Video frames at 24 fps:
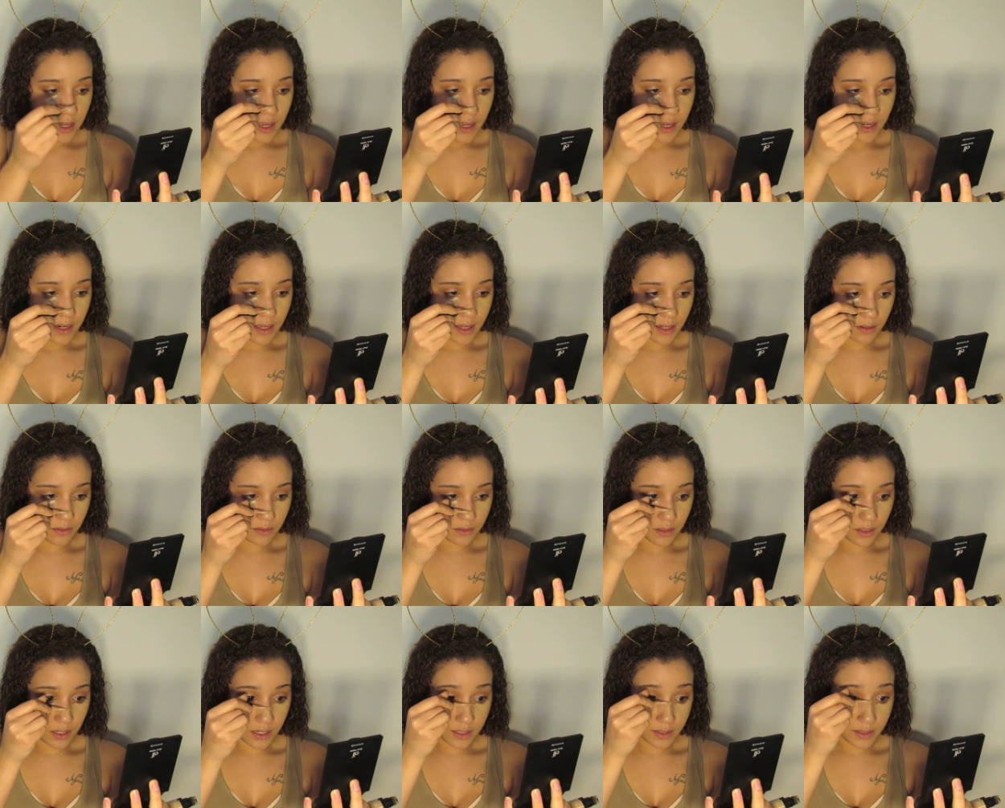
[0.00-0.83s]
And I don't
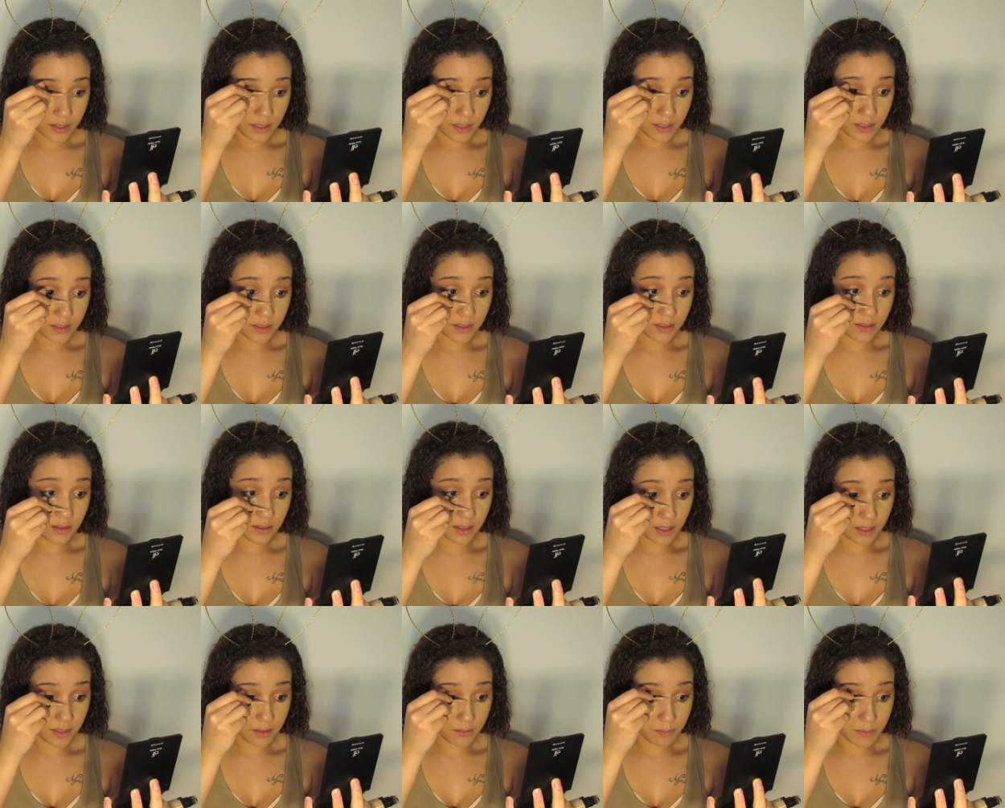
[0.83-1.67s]
know. I think it's
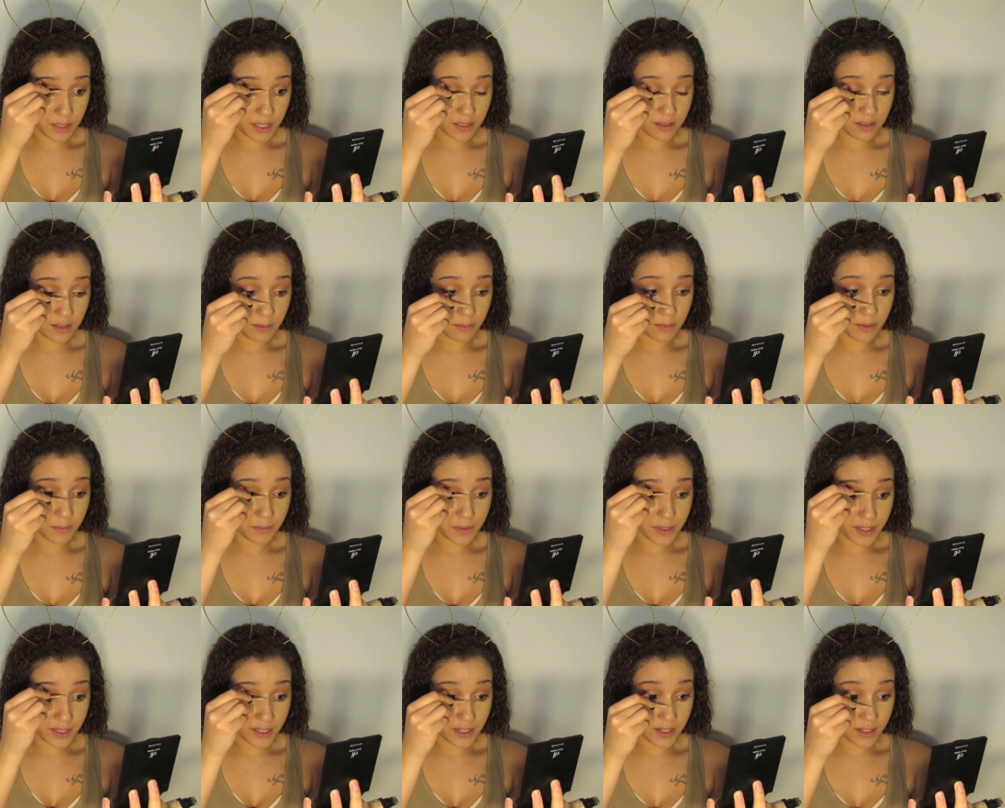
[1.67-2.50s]
like messed up. I'm
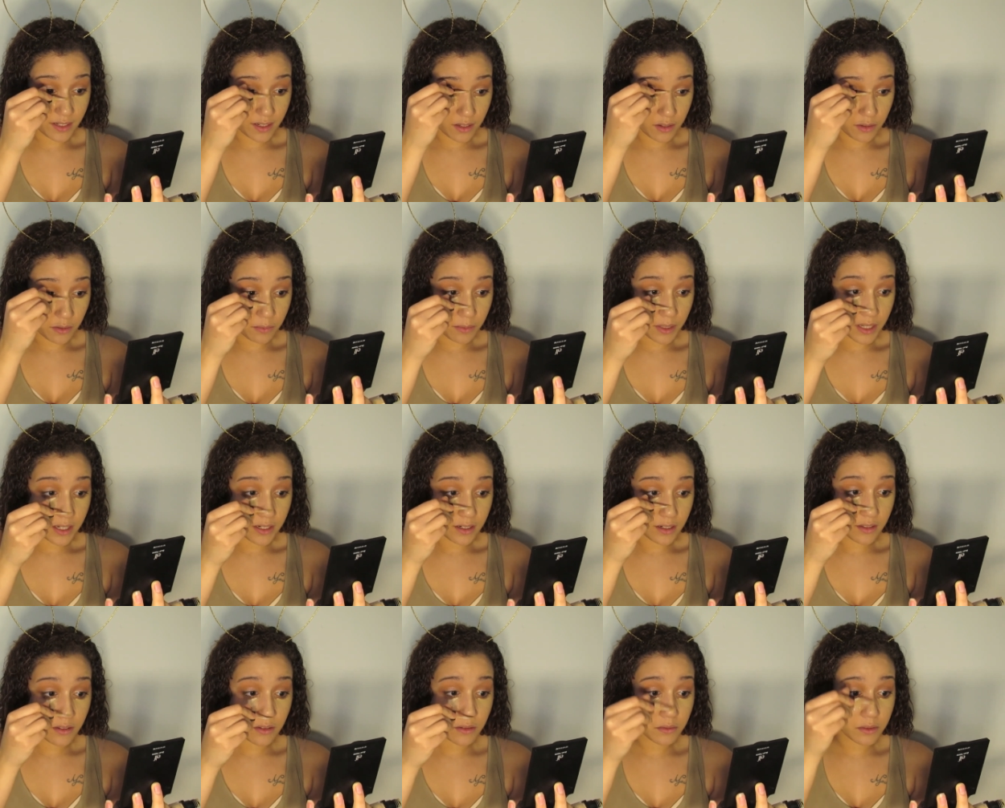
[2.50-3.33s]
going to need to go buy
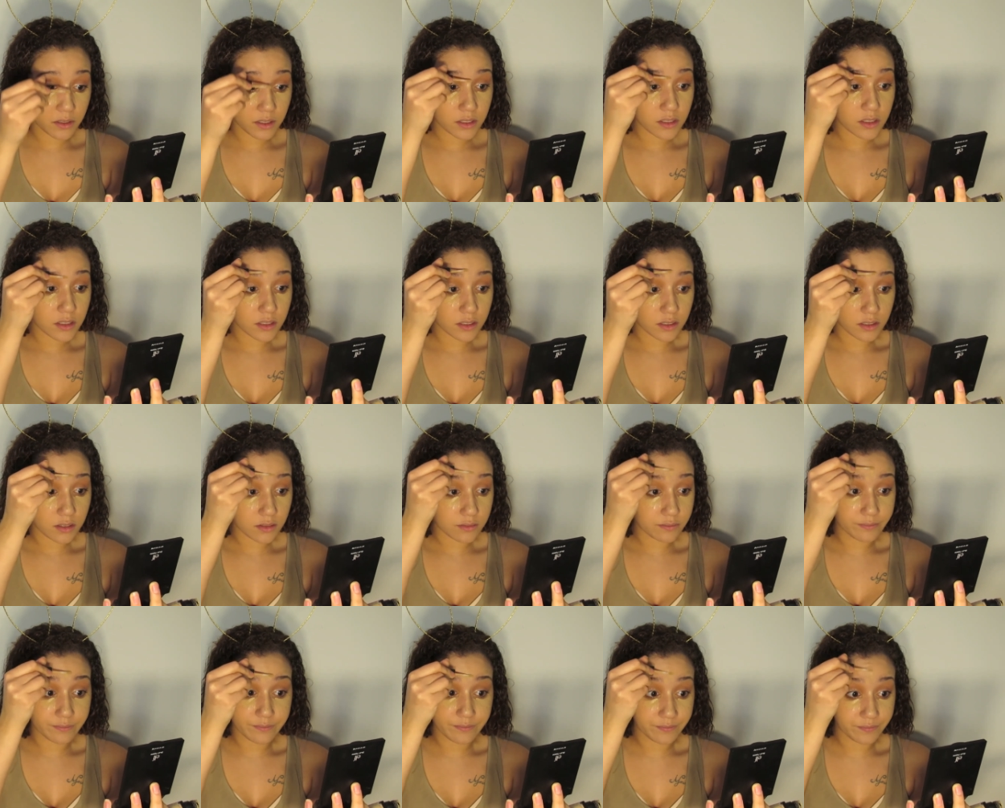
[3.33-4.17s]
another one because
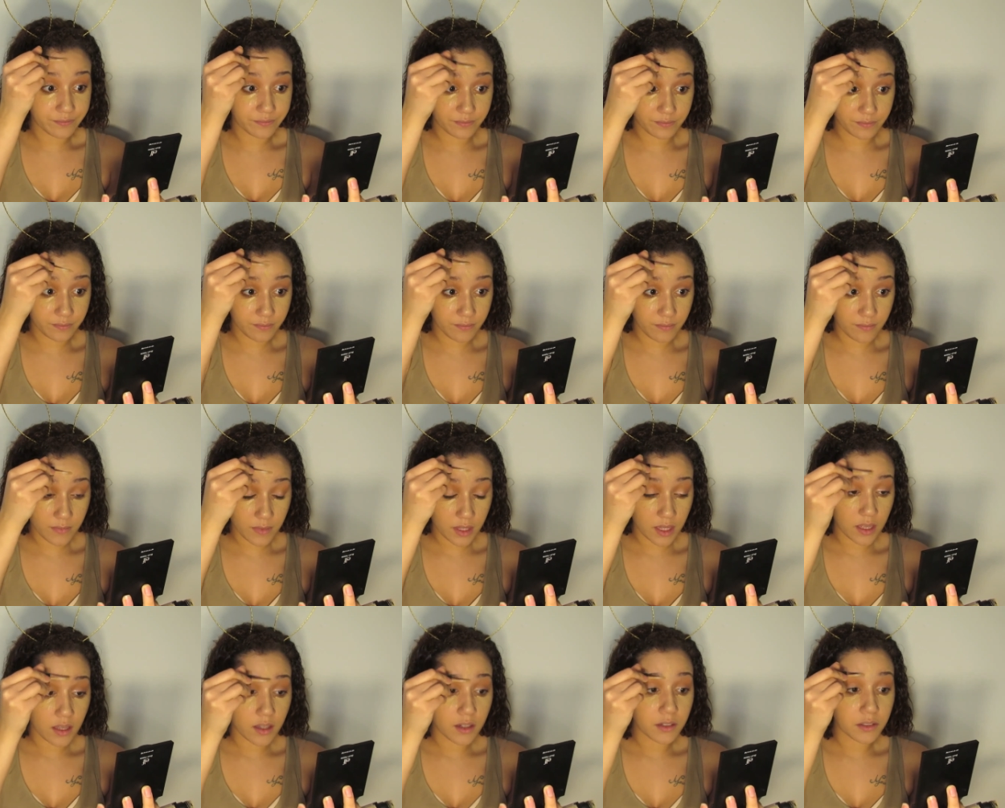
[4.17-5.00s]

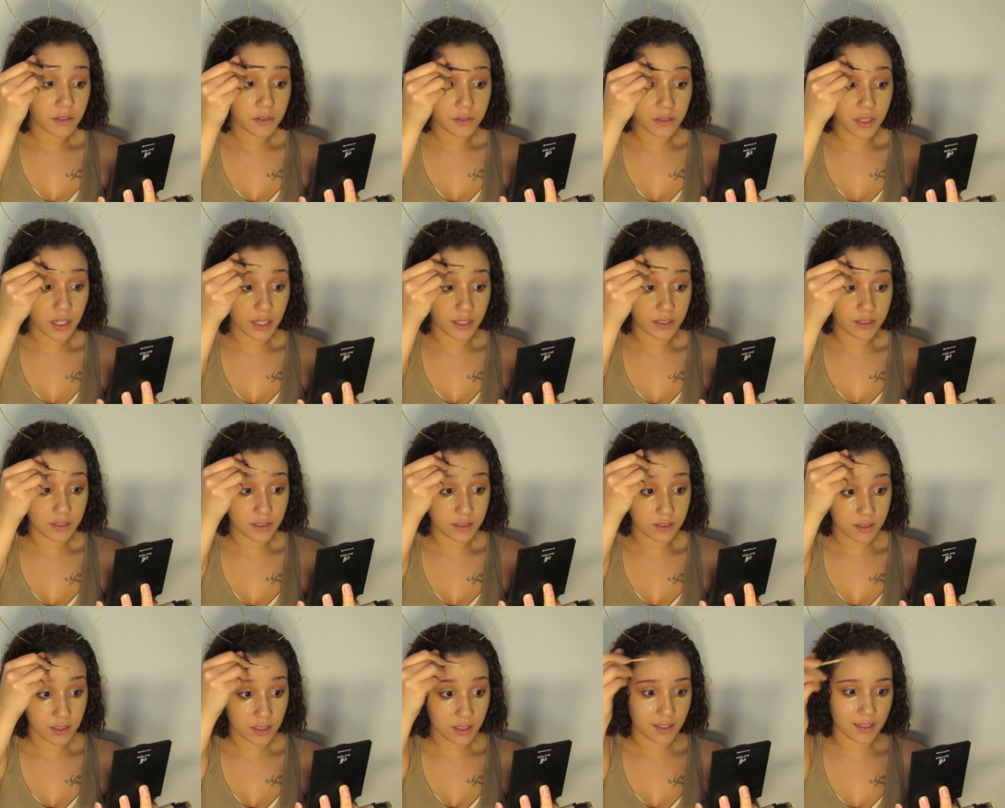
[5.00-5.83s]
you guys,
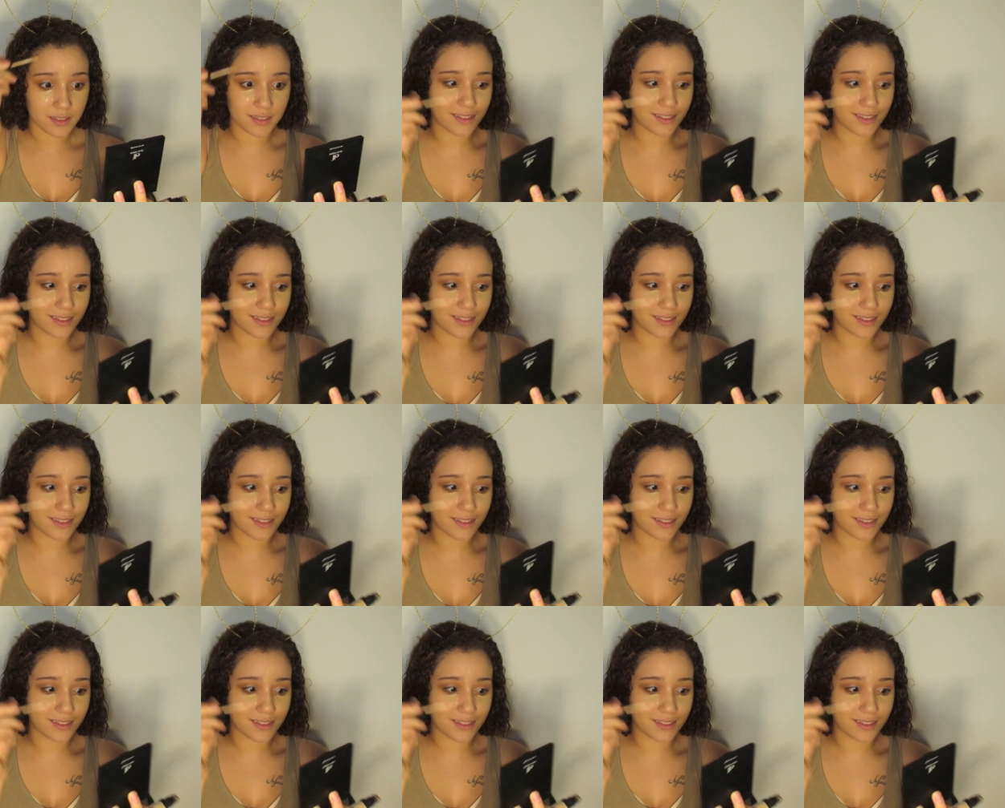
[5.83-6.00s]
it's not.